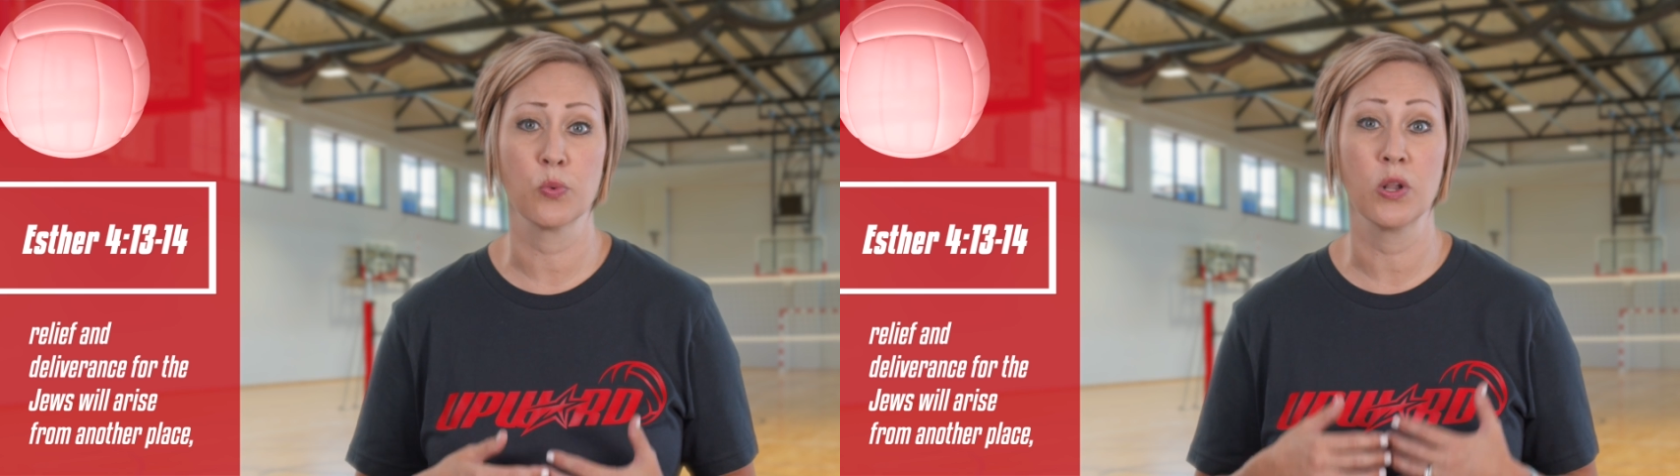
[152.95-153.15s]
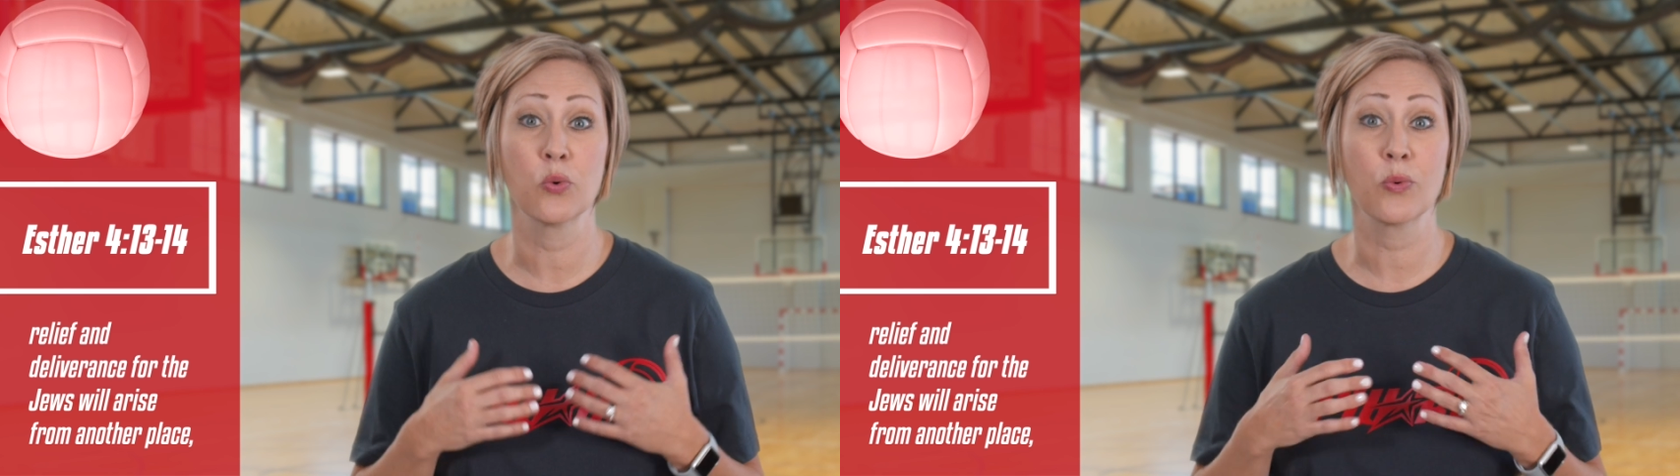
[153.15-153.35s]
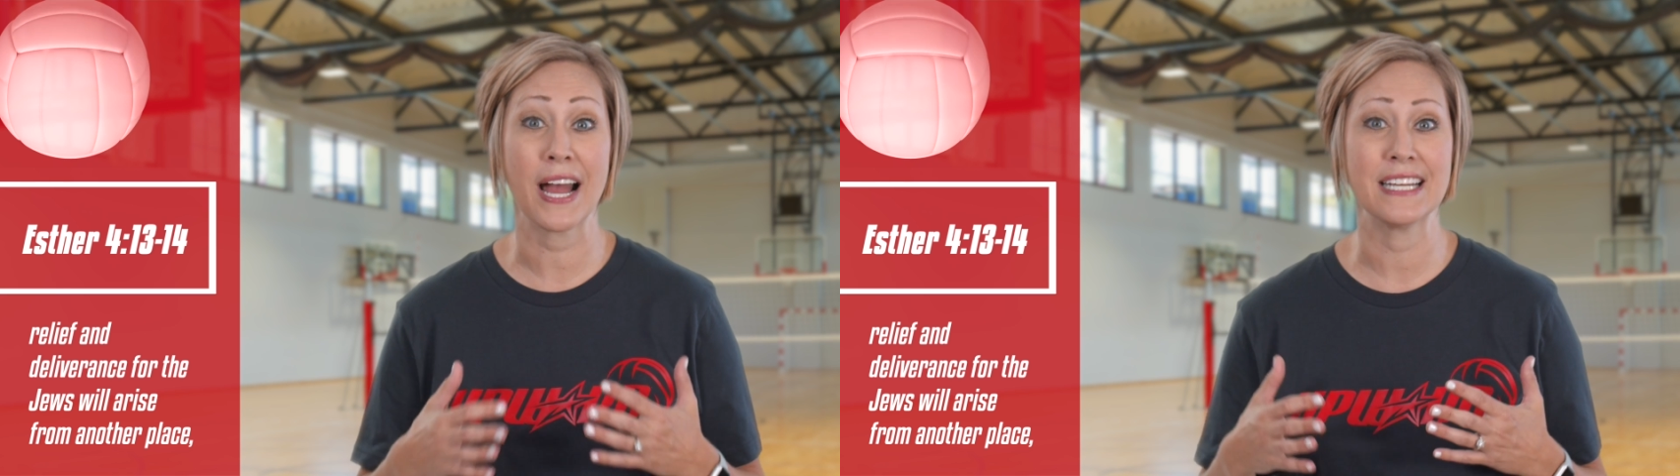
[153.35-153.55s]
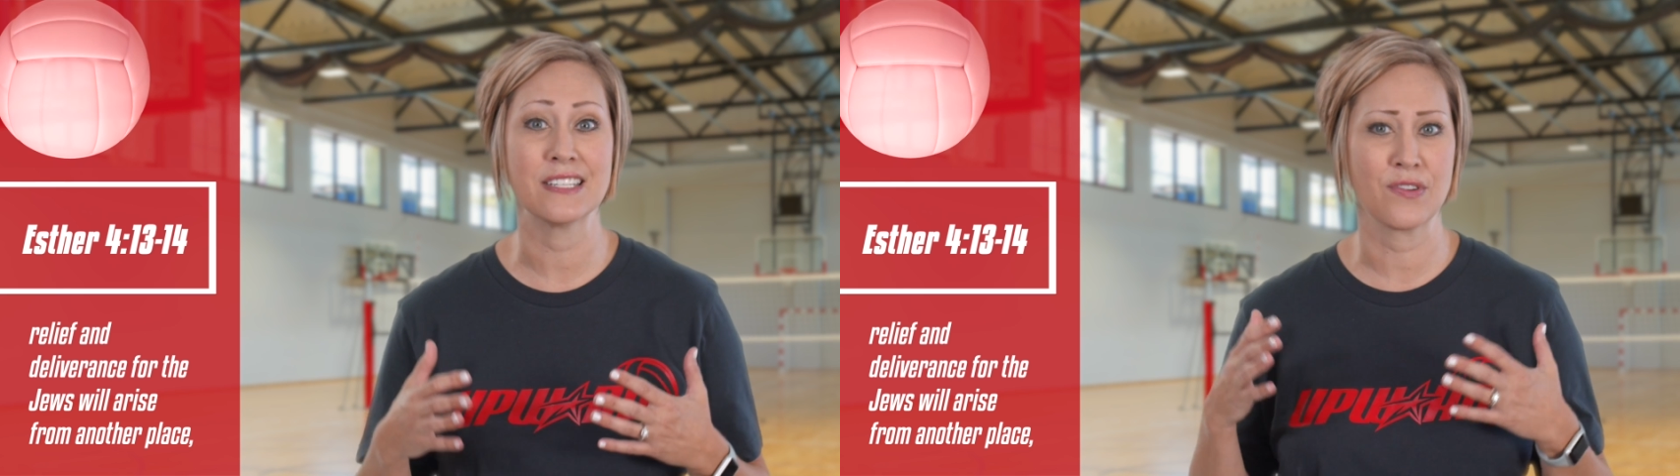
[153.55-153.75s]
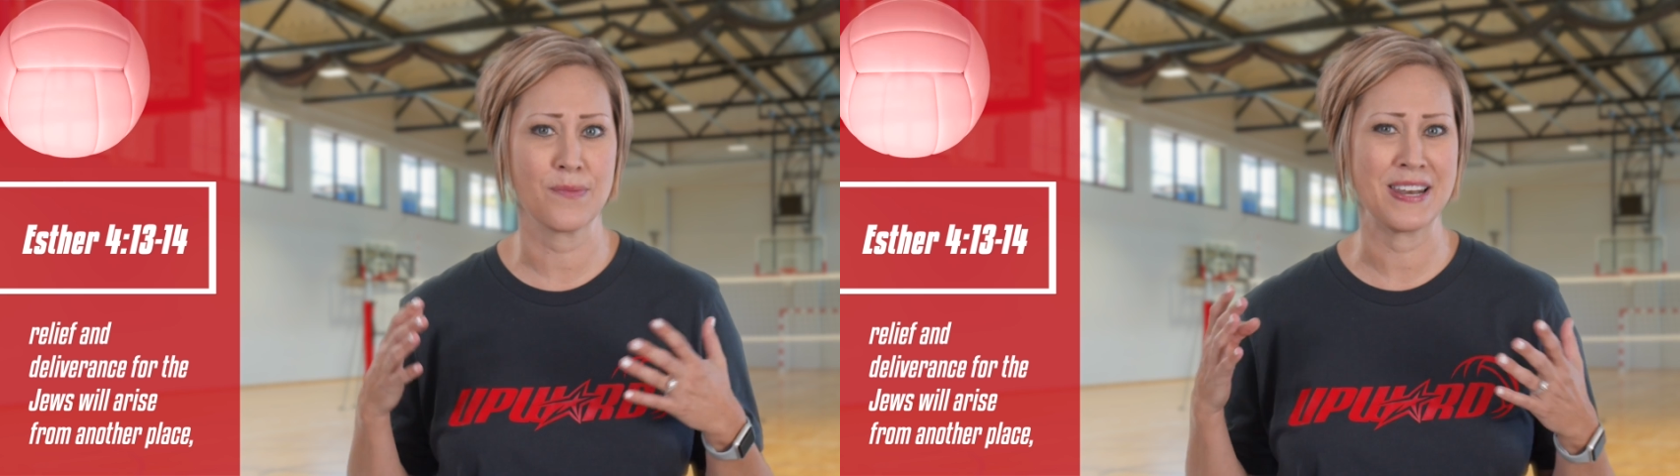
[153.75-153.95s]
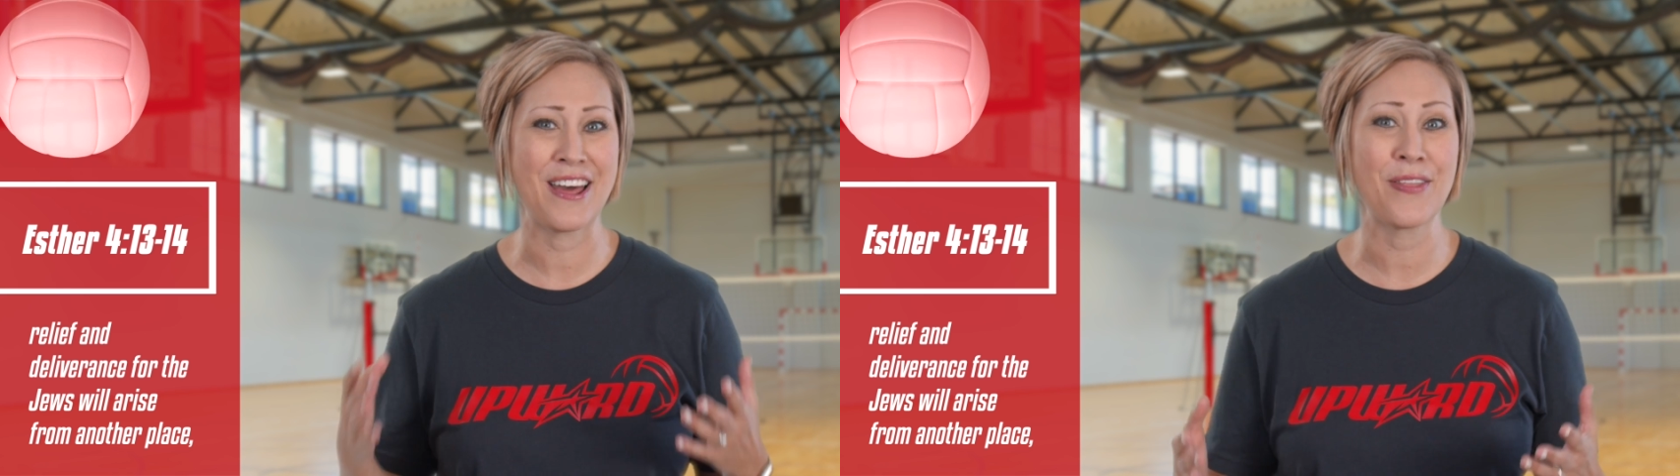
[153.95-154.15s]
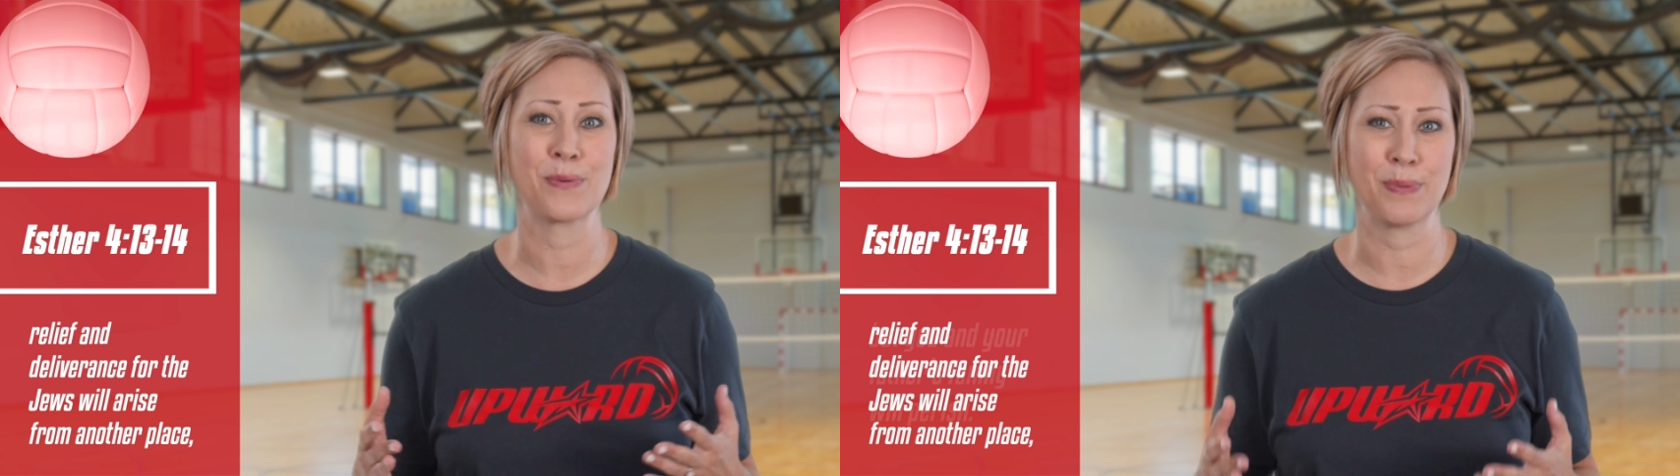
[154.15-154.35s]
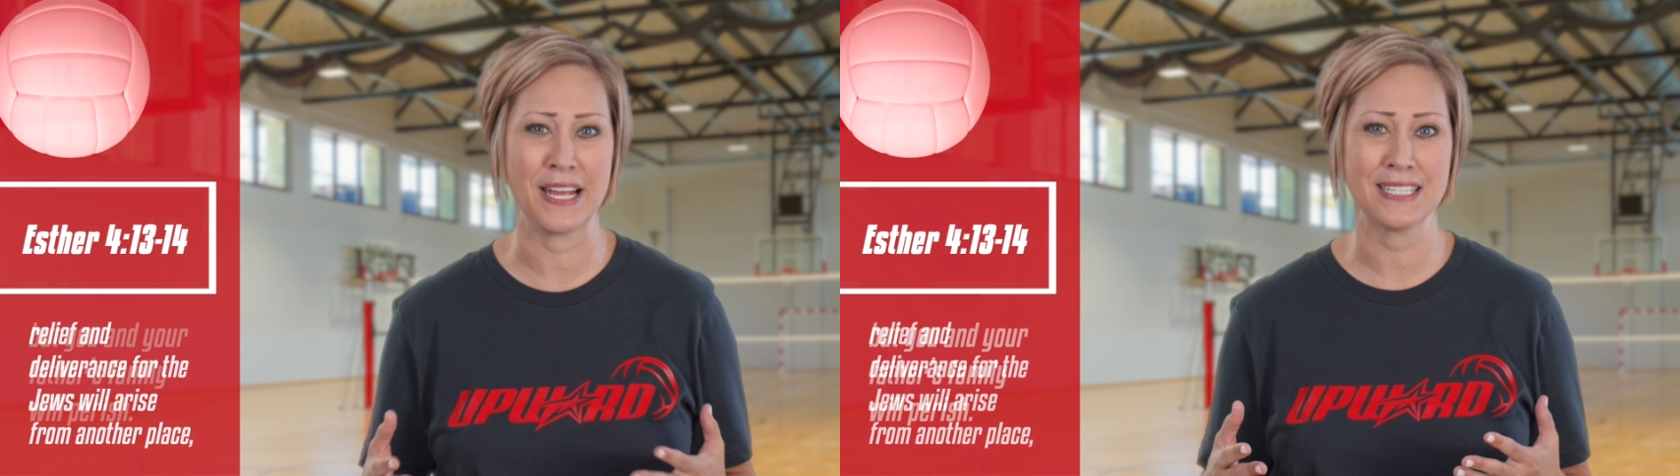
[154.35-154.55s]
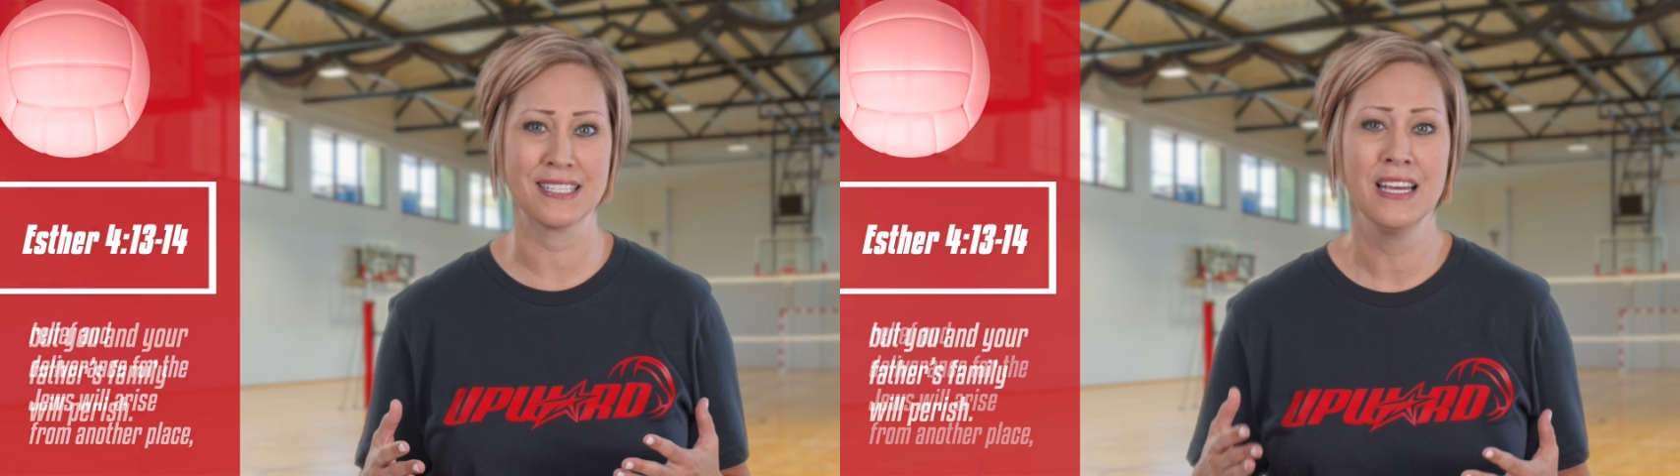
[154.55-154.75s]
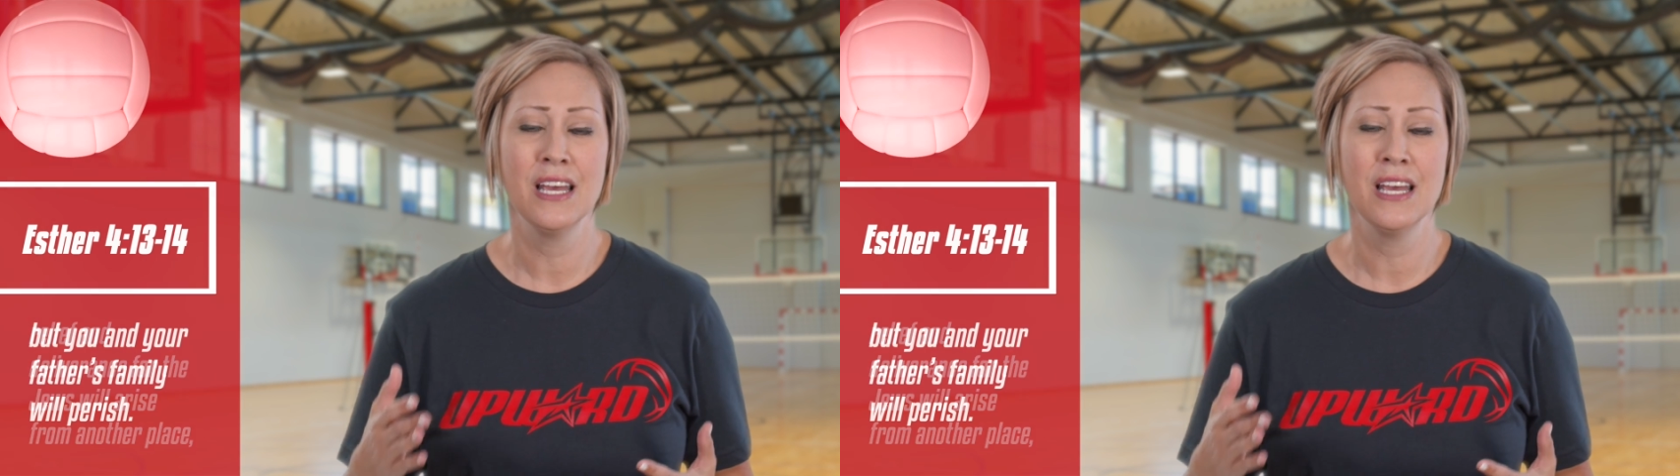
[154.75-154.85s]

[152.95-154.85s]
will arise from another place,